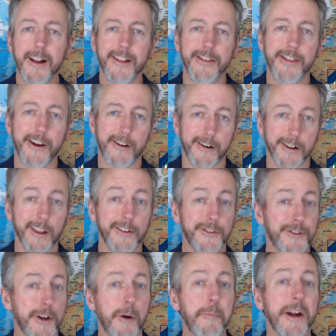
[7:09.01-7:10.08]
There are
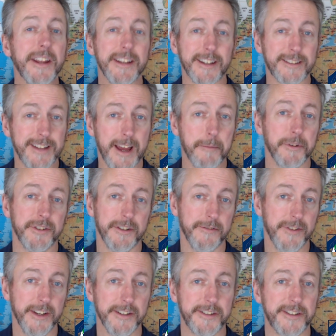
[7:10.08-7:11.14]
so many examples of
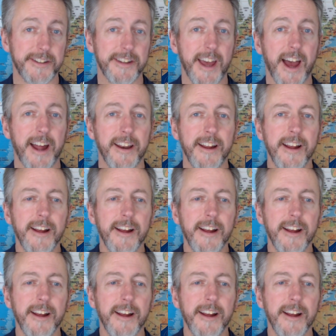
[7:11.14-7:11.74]
this that